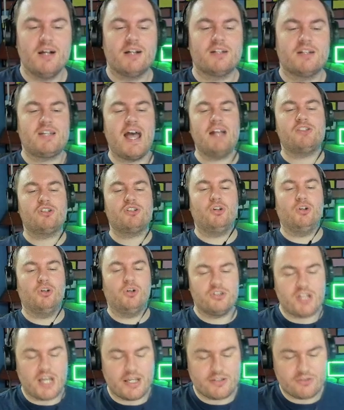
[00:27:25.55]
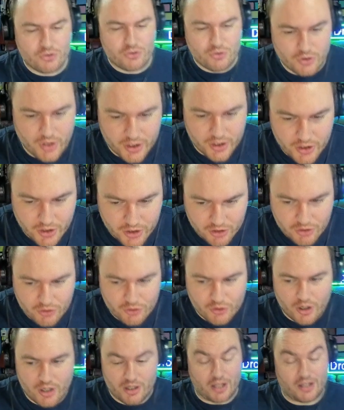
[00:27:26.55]
Tentacool and Tentacruel, another
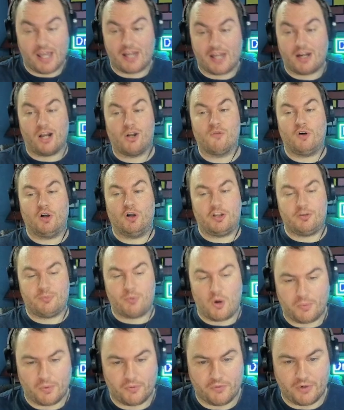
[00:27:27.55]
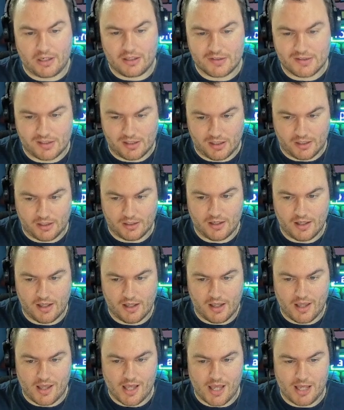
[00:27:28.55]
great... Again, I love all these Pokemon, realistically.
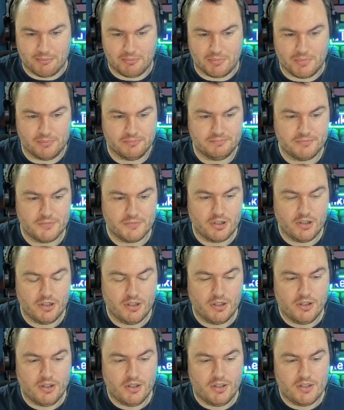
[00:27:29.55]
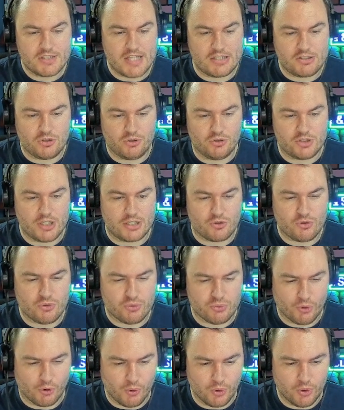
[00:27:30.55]
Tentacool,
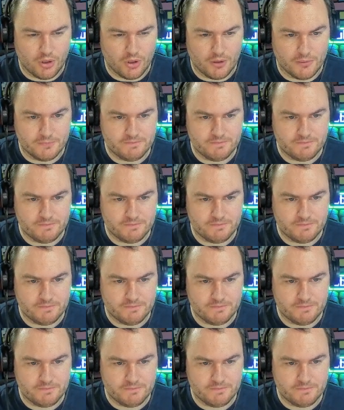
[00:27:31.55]
Tentacruel.